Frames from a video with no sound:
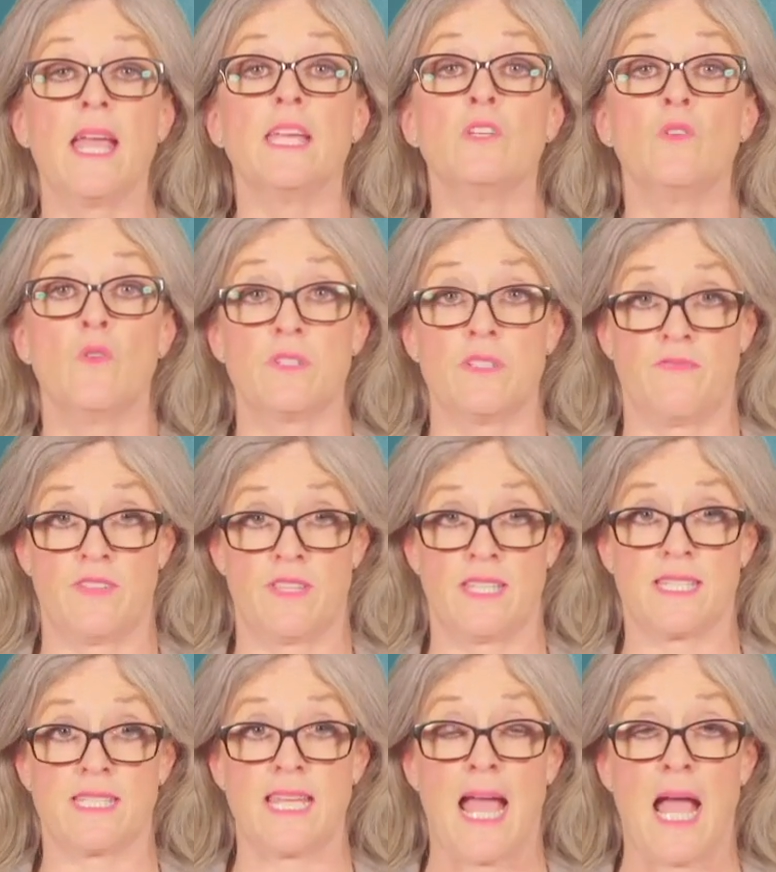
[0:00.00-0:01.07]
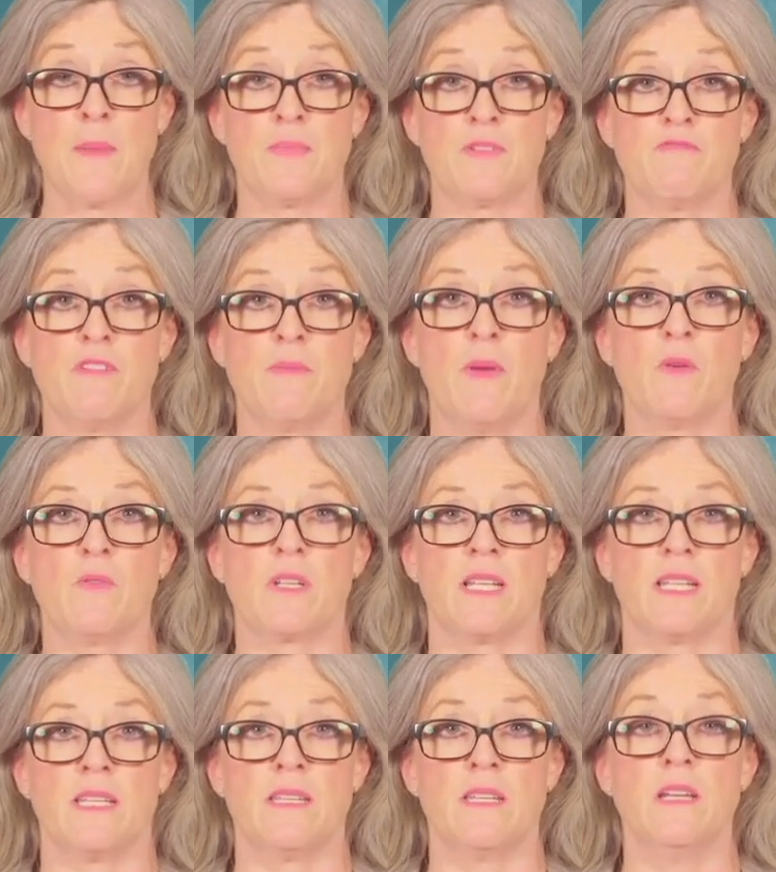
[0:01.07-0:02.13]
In order for this to happen
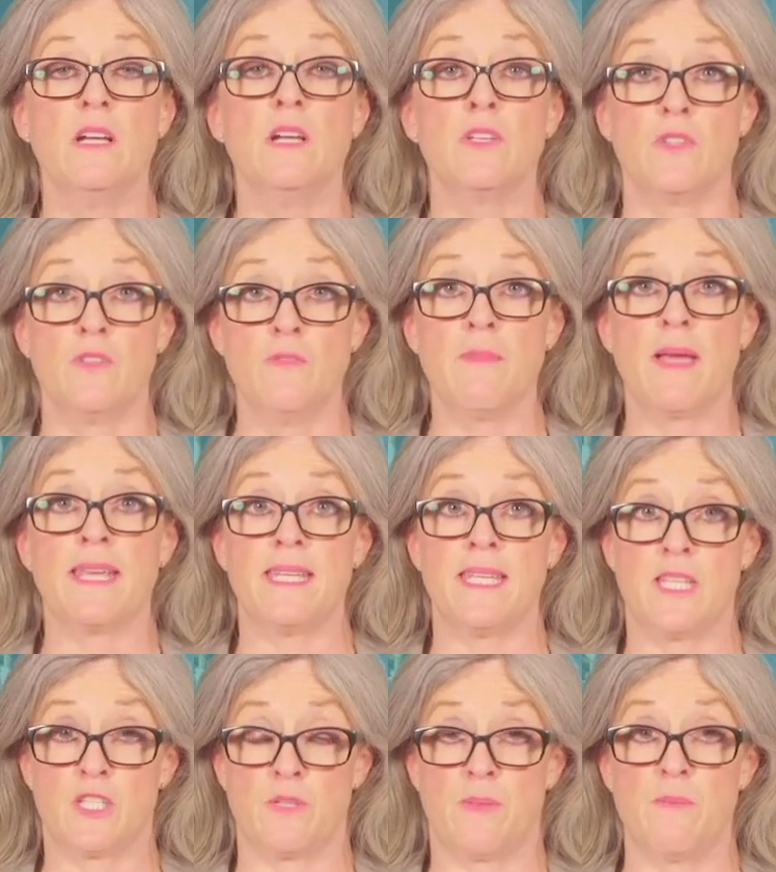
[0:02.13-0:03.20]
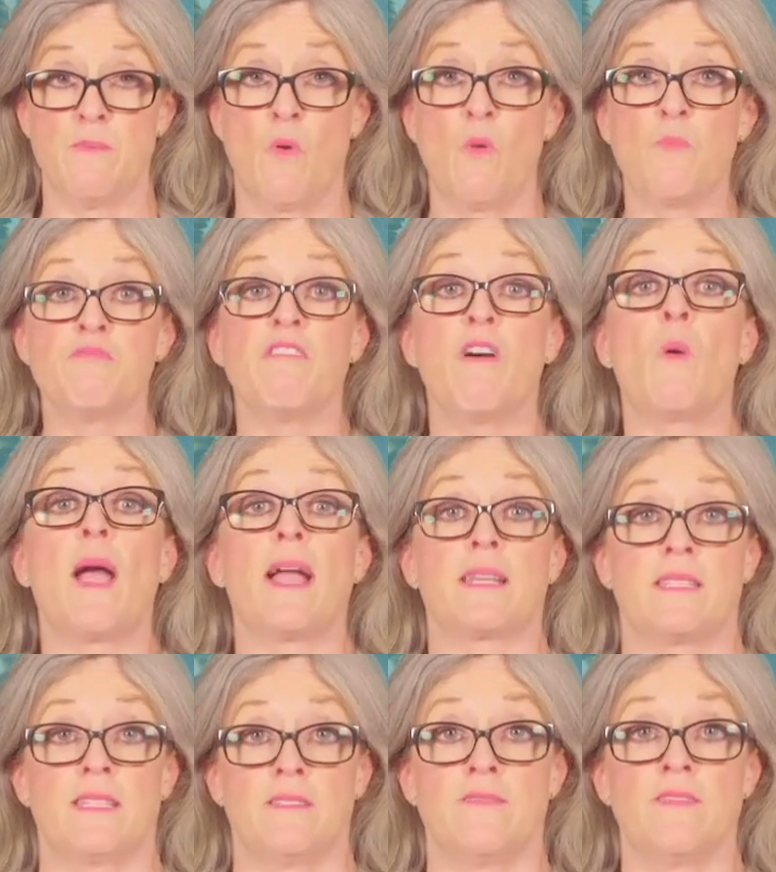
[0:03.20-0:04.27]
remotely, you may need to be more
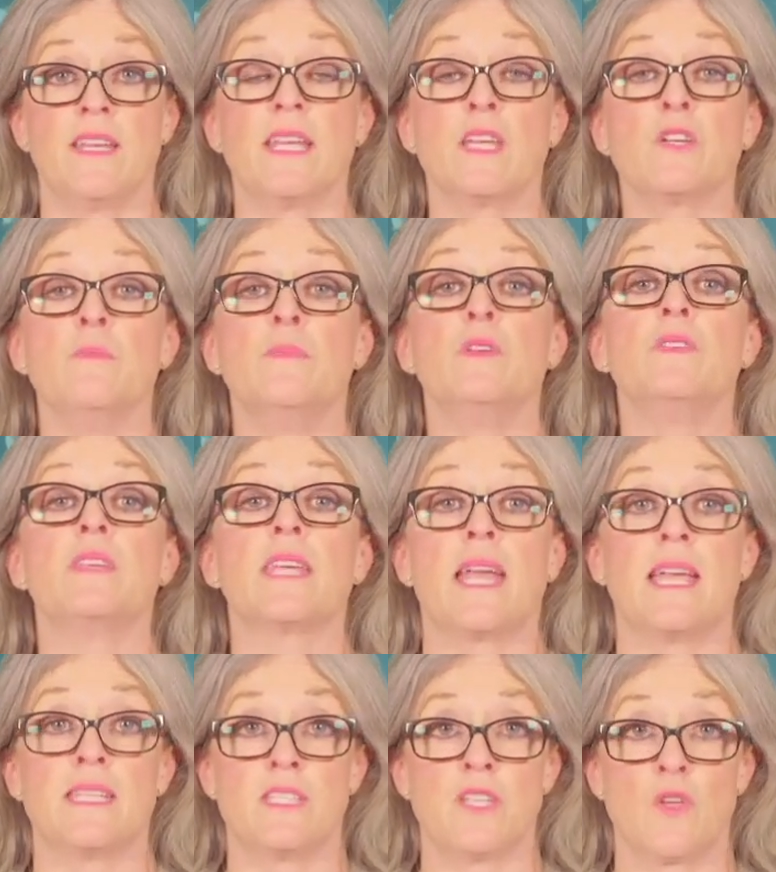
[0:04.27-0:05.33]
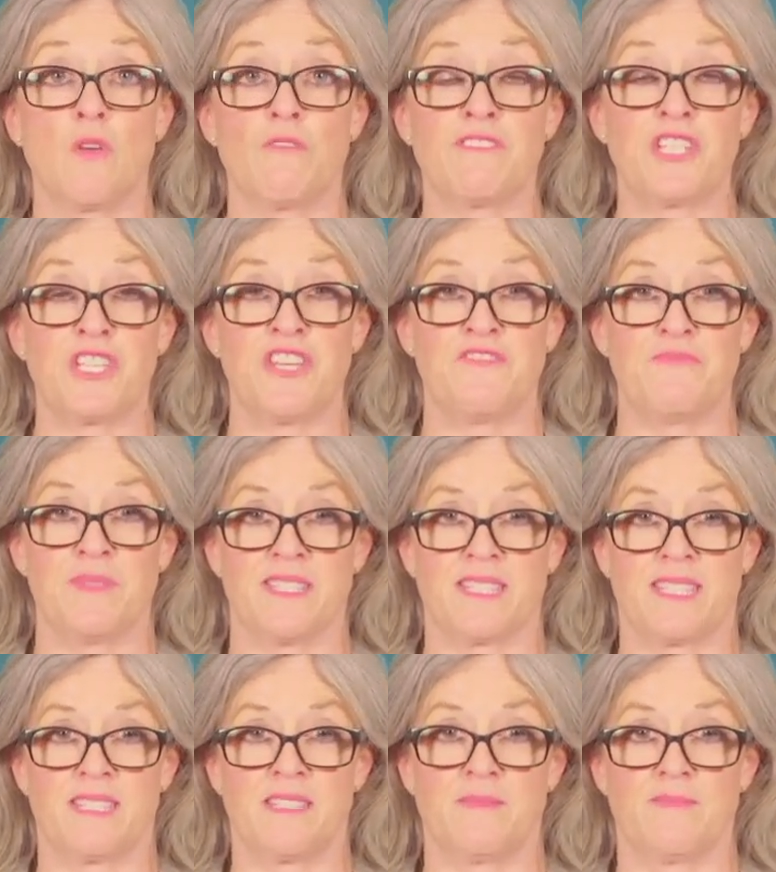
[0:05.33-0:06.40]
proactive in communicating your
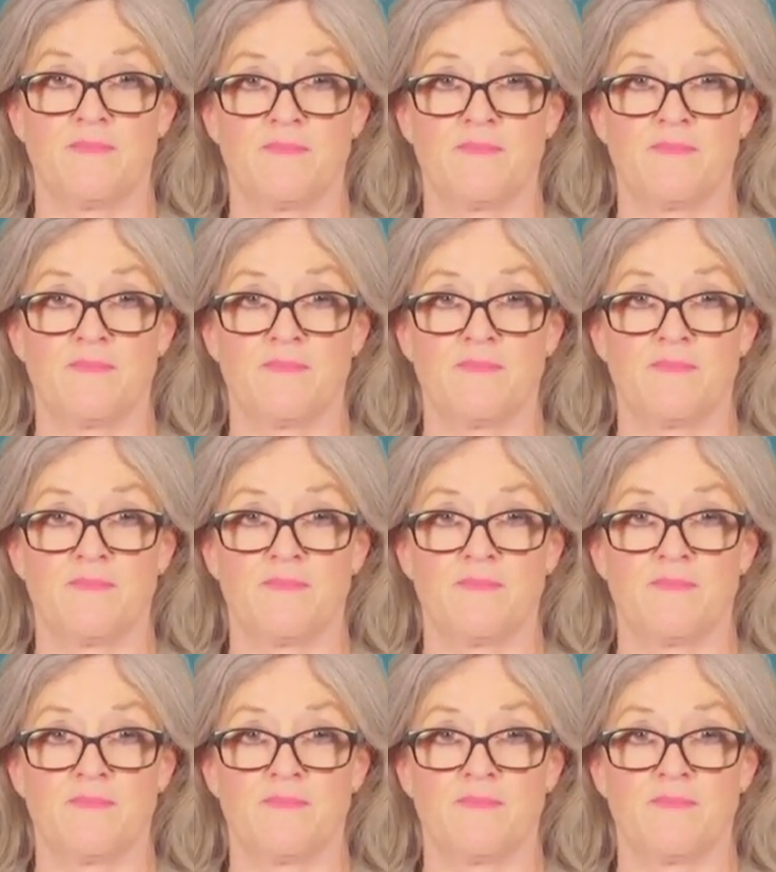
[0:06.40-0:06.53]
achievements.